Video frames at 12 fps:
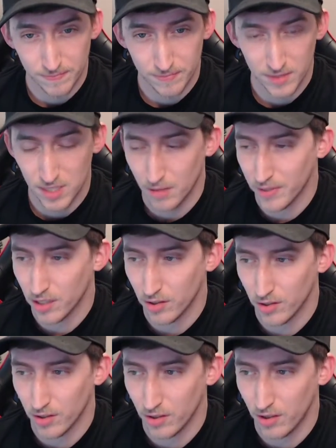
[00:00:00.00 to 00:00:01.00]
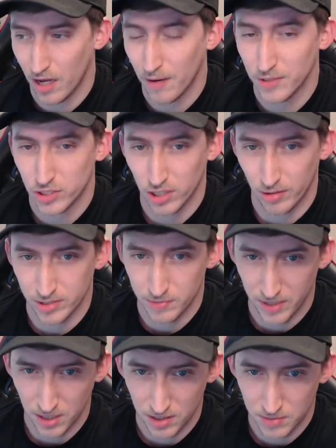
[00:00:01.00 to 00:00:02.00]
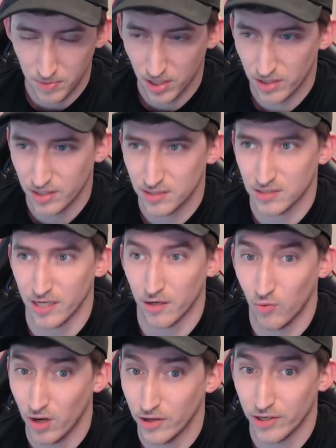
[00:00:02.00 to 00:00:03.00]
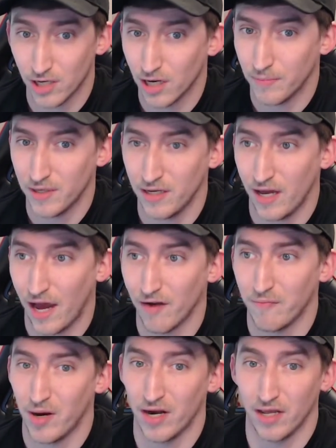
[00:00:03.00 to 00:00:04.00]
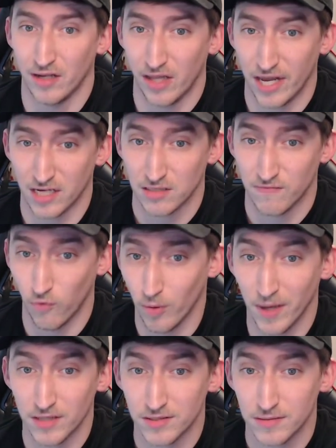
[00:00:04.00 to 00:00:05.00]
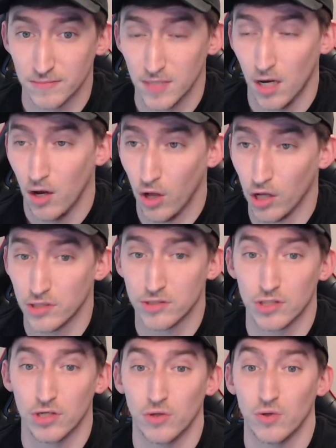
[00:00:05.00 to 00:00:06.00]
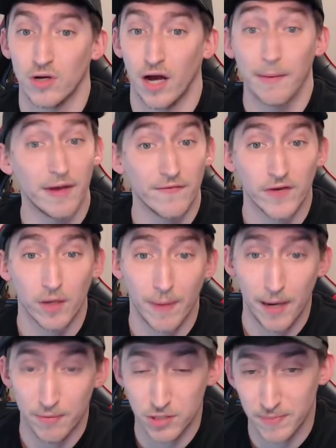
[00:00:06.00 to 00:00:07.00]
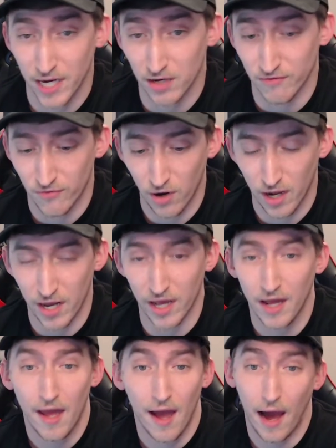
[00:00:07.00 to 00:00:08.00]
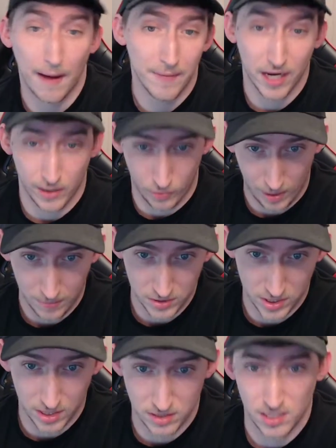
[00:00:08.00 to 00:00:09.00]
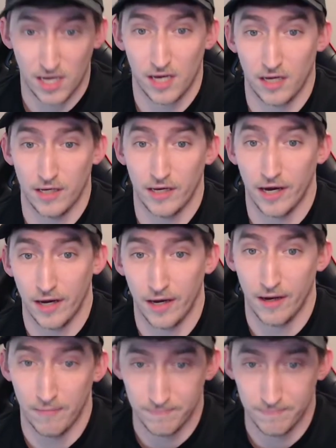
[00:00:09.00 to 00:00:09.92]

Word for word: tell me all how much you're going to be spending this month." He's like, "Well, you're going to be out of money in the next four months. Also, I'm giving your papers back on Friday. I'm not going to represent a, uh,